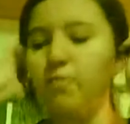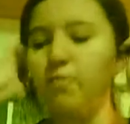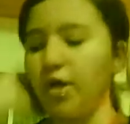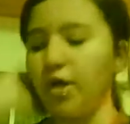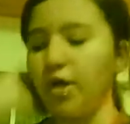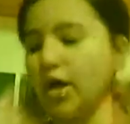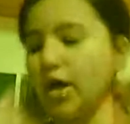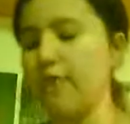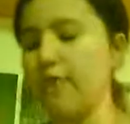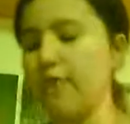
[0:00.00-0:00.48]

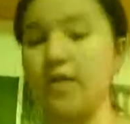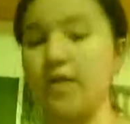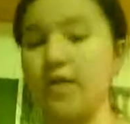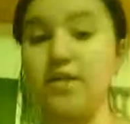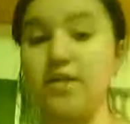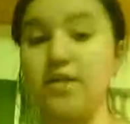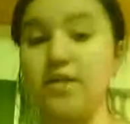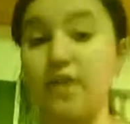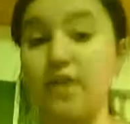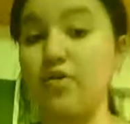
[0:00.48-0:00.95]
but I
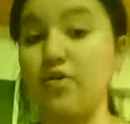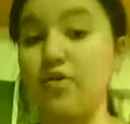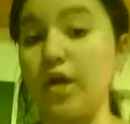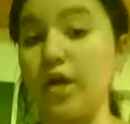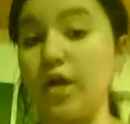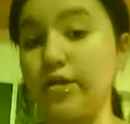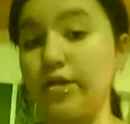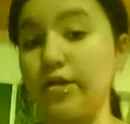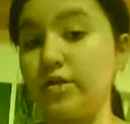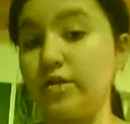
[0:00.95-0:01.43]
write down
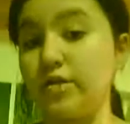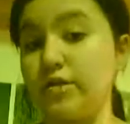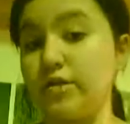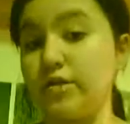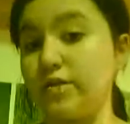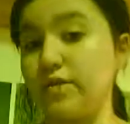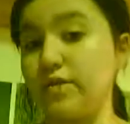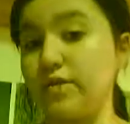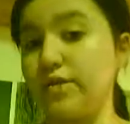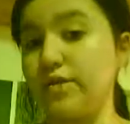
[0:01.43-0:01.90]

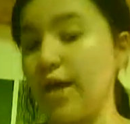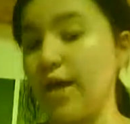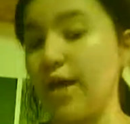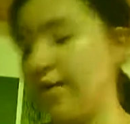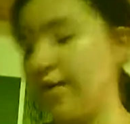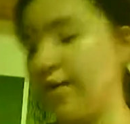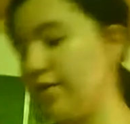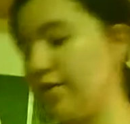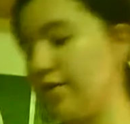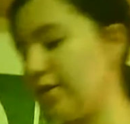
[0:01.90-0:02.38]
directions
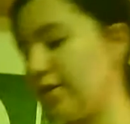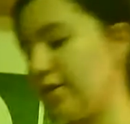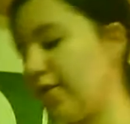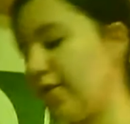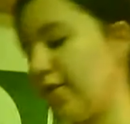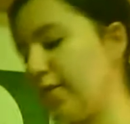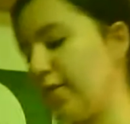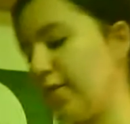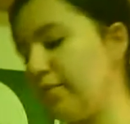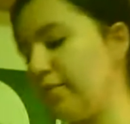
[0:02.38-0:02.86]
instead,
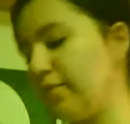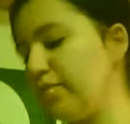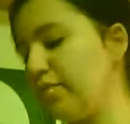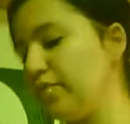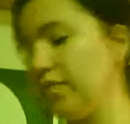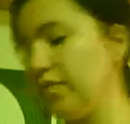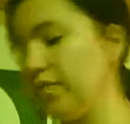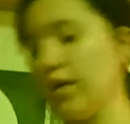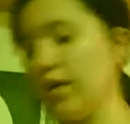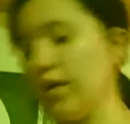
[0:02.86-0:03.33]
so
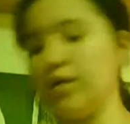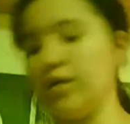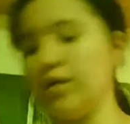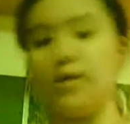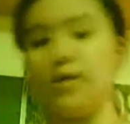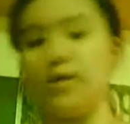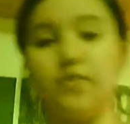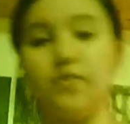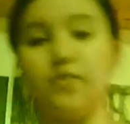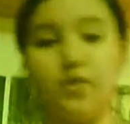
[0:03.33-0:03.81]

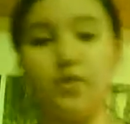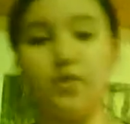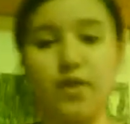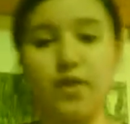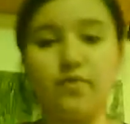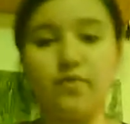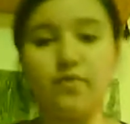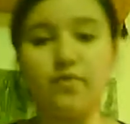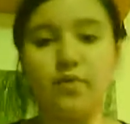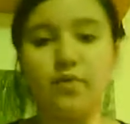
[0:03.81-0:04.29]
definitely
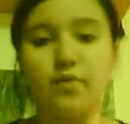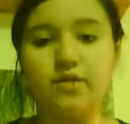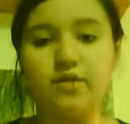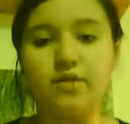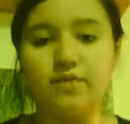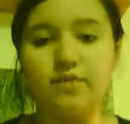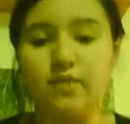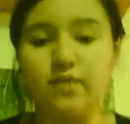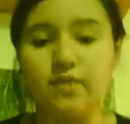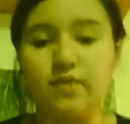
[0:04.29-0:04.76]
want
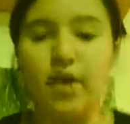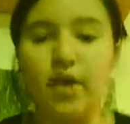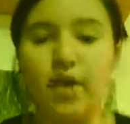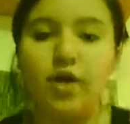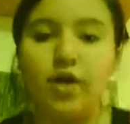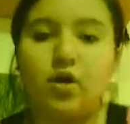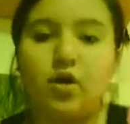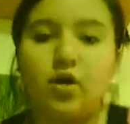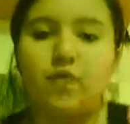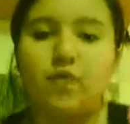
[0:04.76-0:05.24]
everybody's
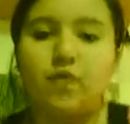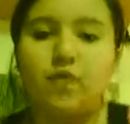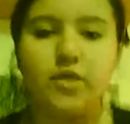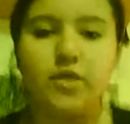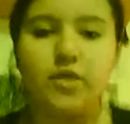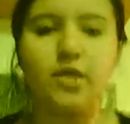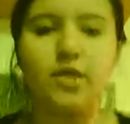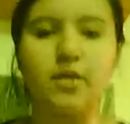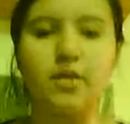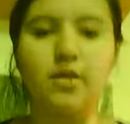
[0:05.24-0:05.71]
feedback on
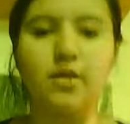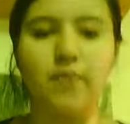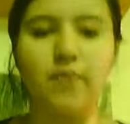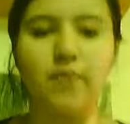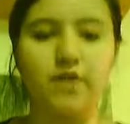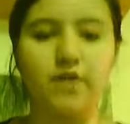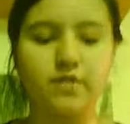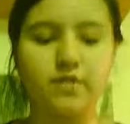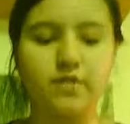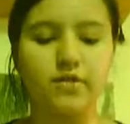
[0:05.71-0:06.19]
what they like
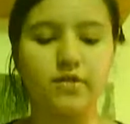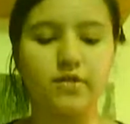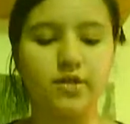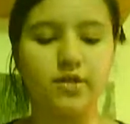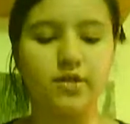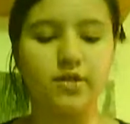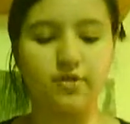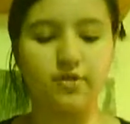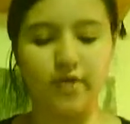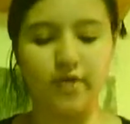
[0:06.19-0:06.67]

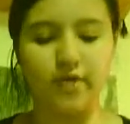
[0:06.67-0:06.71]
best.